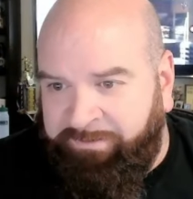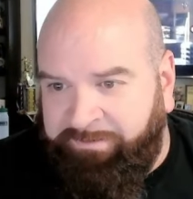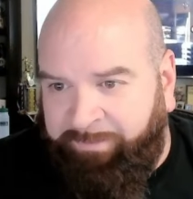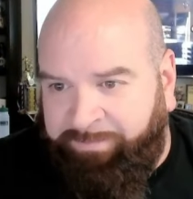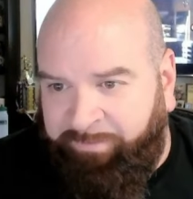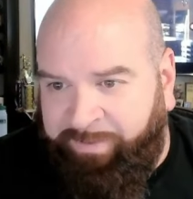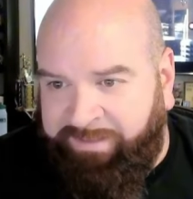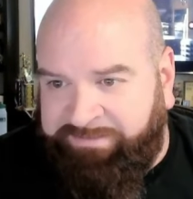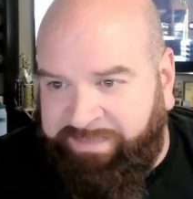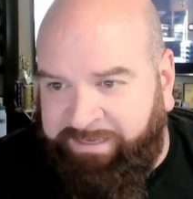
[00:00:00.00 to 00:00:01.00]
They play
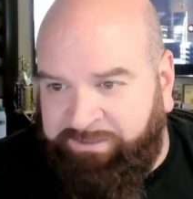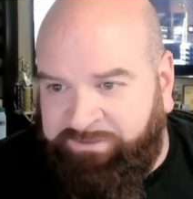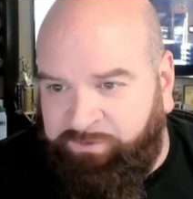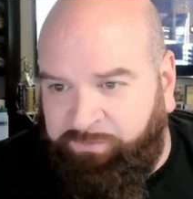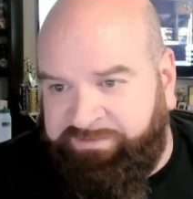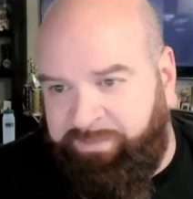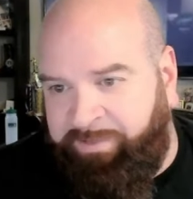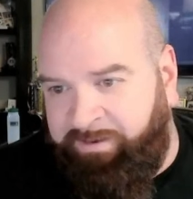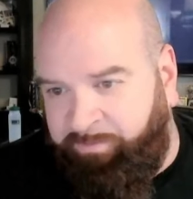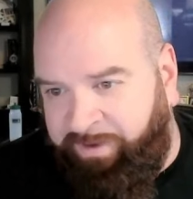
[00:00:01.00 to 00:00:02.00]
Penn State in 2 weeks. They
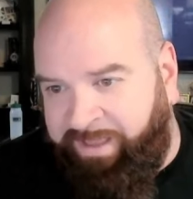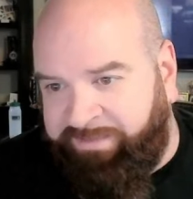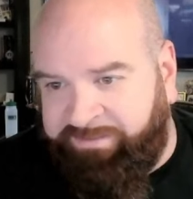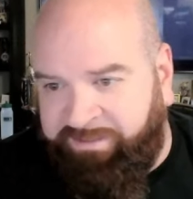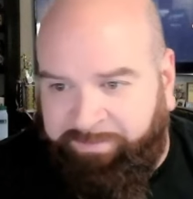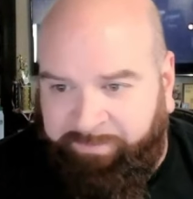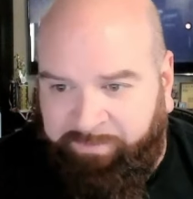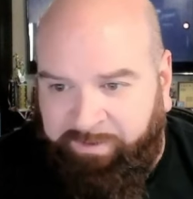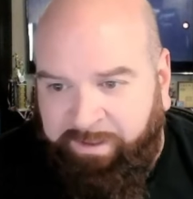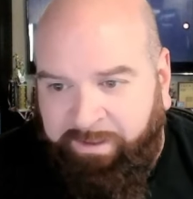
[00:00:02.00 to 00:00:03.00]
play Nebraska. They play.
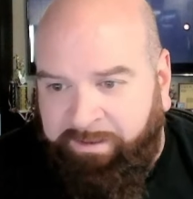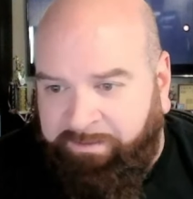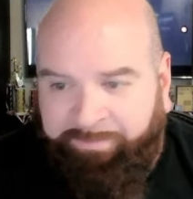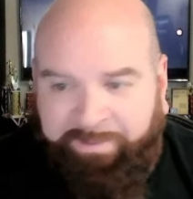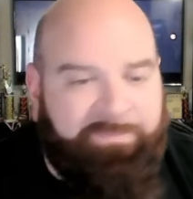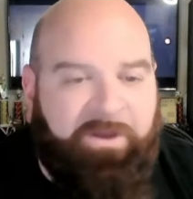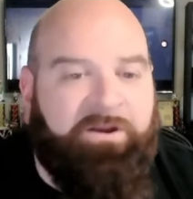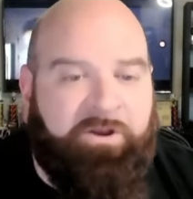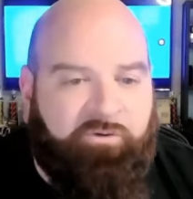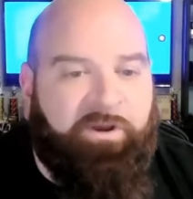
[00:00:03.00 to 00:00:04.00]
They're
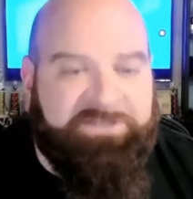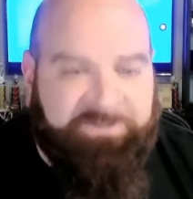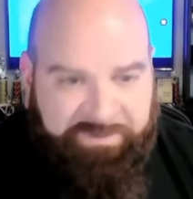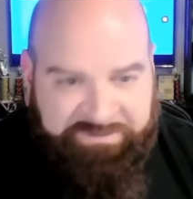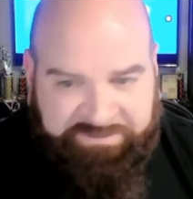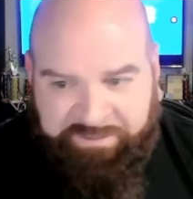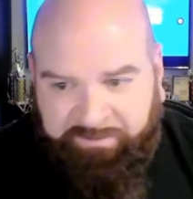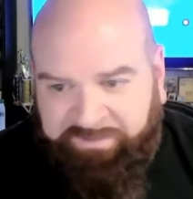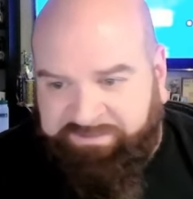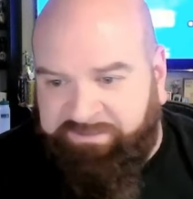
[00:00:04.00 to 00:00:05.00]
going to crush
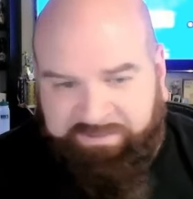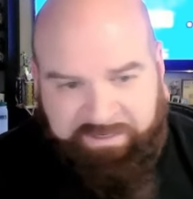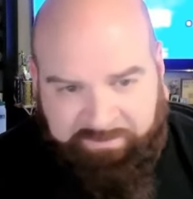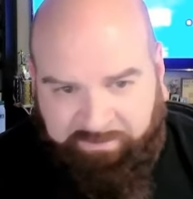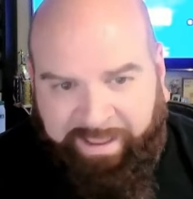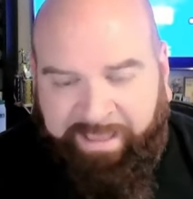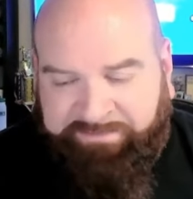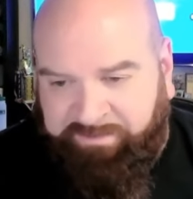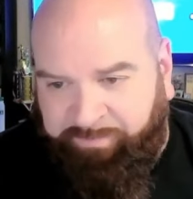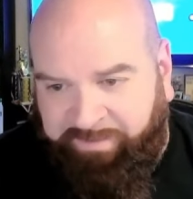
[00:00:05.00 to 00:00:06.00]
Michigan. Michigan's going to get their
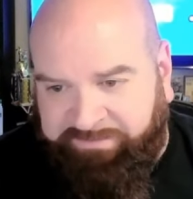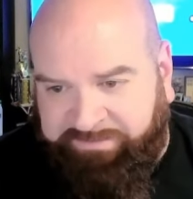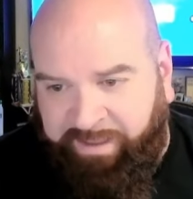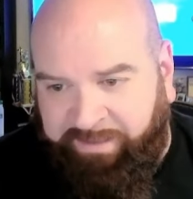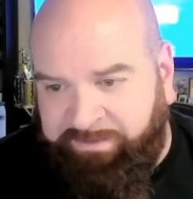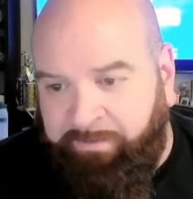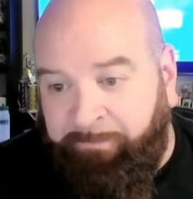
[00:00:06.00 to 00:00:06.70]
ass kicked by these guys.